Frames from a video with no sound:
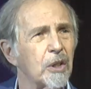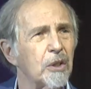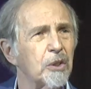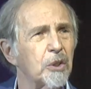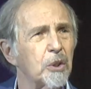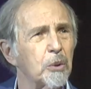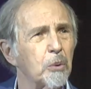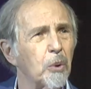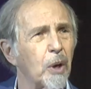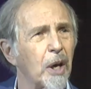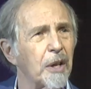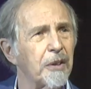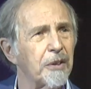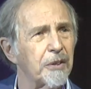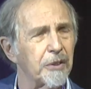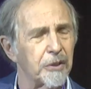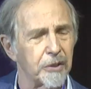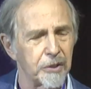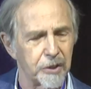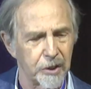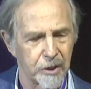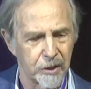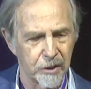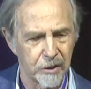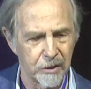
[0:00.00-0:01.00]
and to
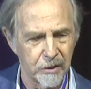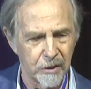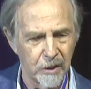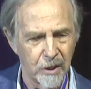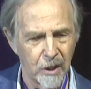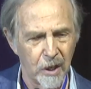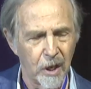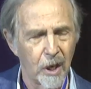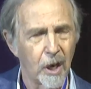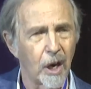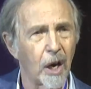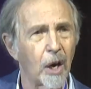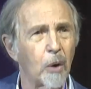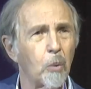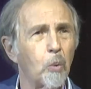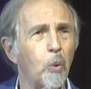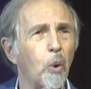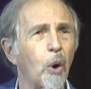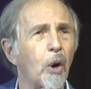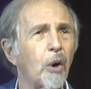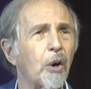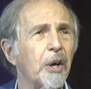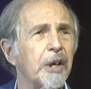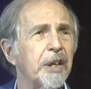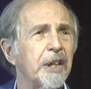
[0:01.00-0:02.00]
others, our
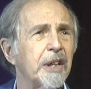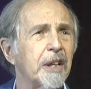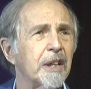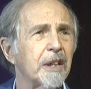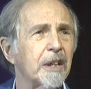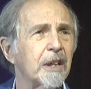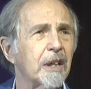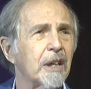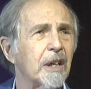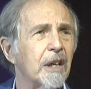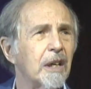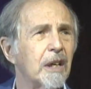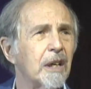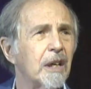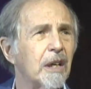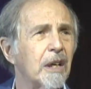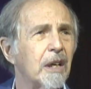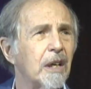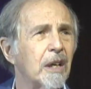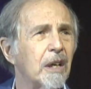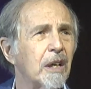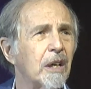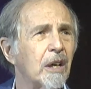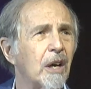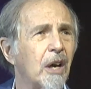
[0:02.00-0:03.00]
worrying,
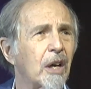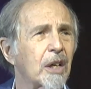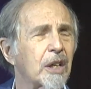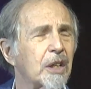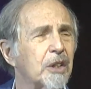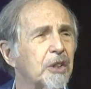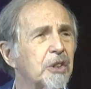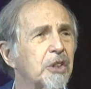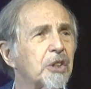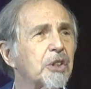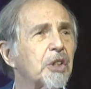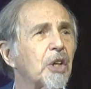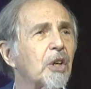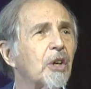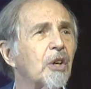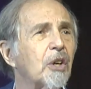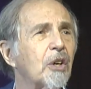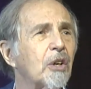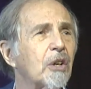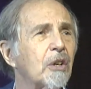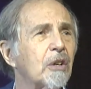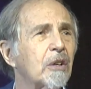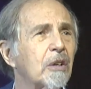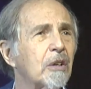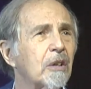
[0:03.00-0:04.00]
our
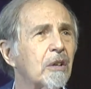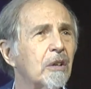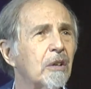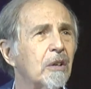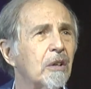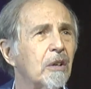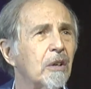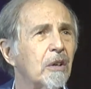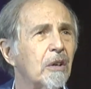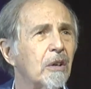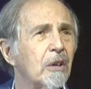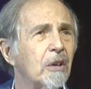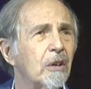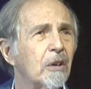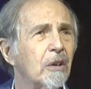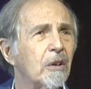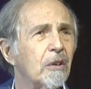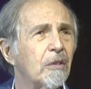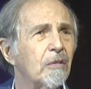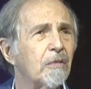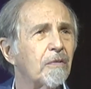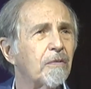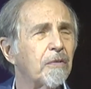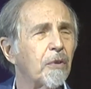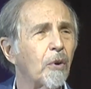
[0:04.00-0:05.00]
concern
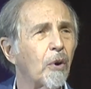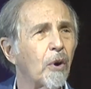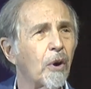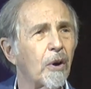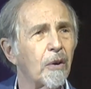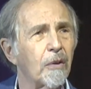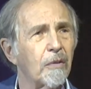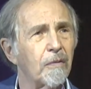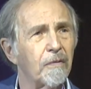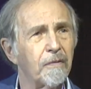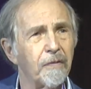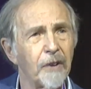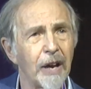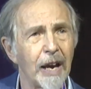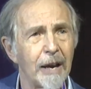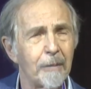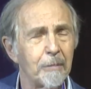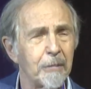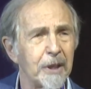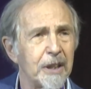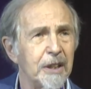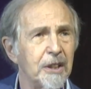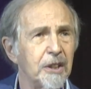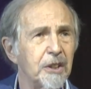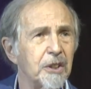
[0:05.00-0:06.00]
for
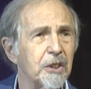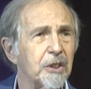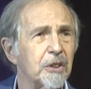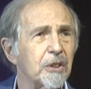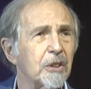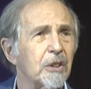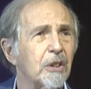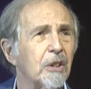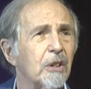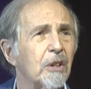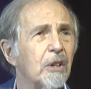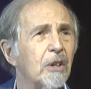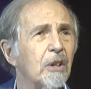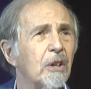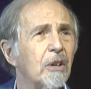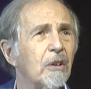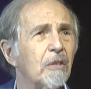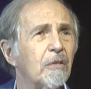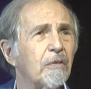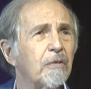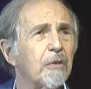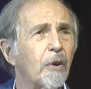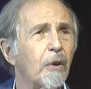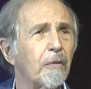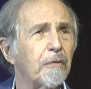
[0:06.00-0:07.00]
families,
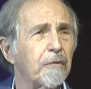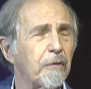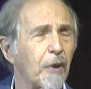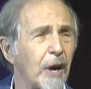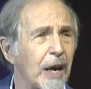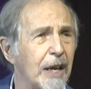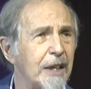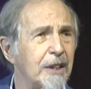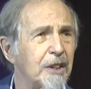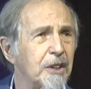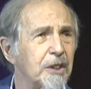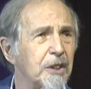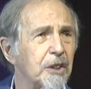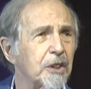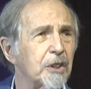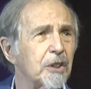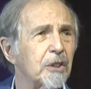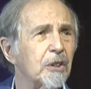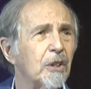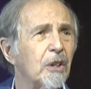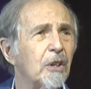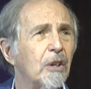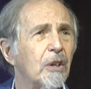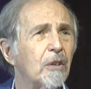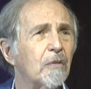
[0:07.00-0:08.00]
for friends,
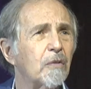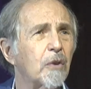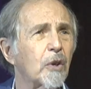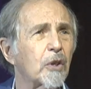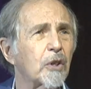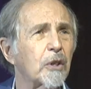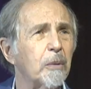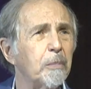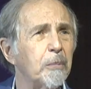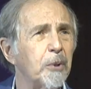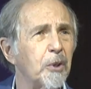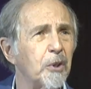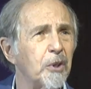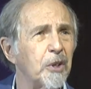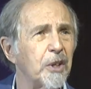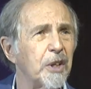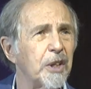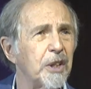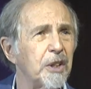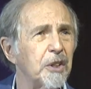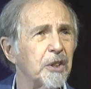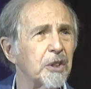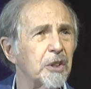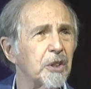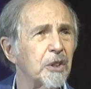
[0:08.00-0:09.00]
for
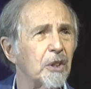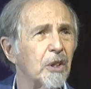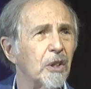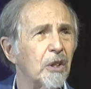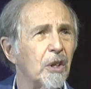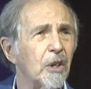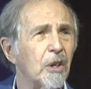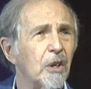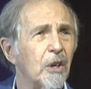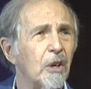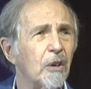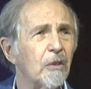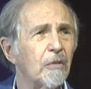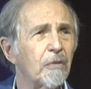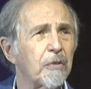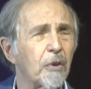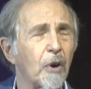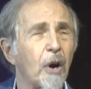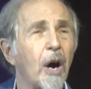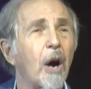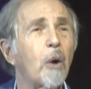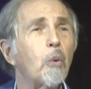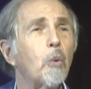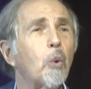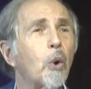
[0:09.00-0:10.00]
communities, for
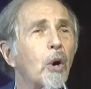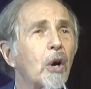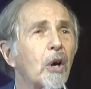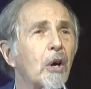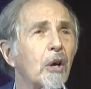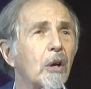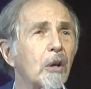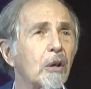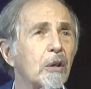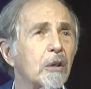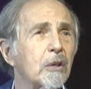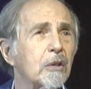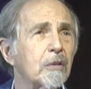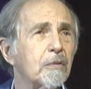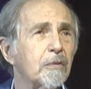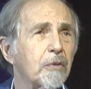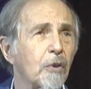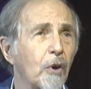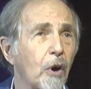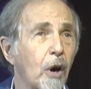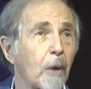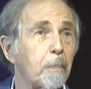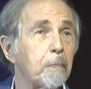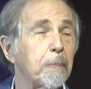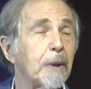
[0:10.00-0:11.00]
our world,
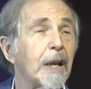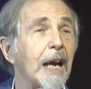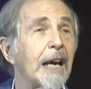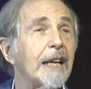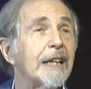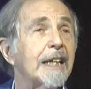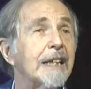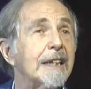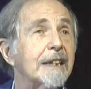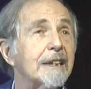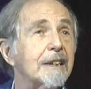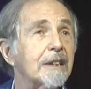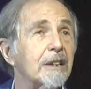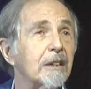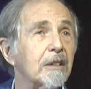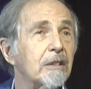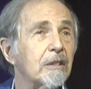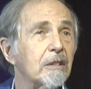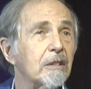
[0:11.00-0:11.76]
for our planet.